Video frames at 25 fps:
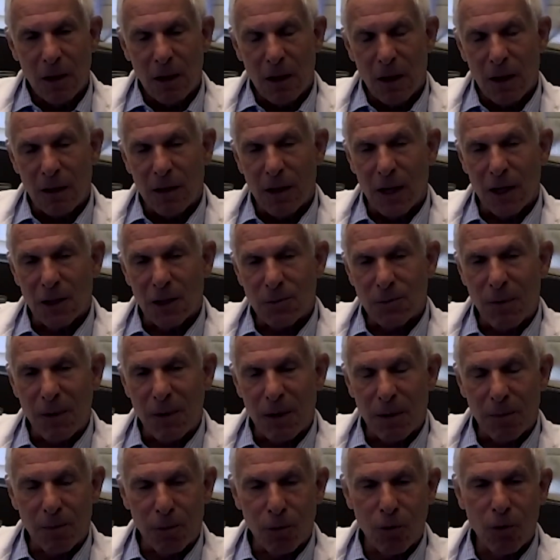uh, that has
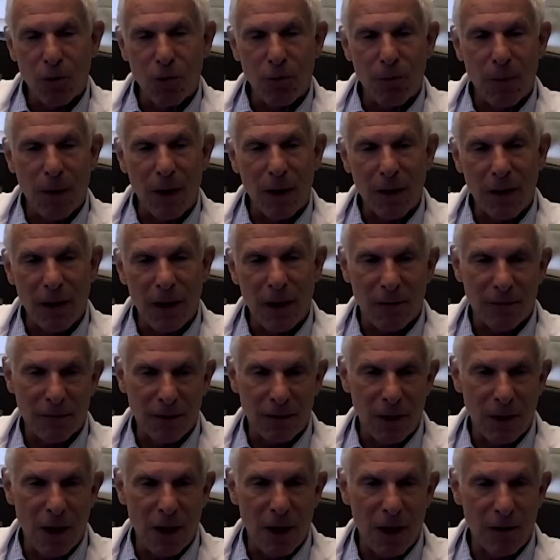been approved by the
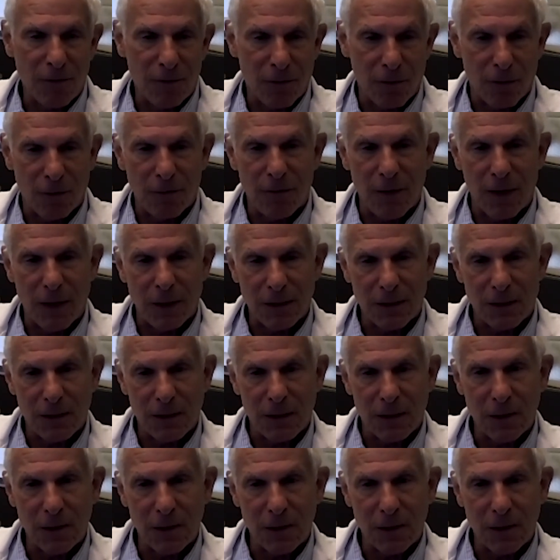FDA for advanced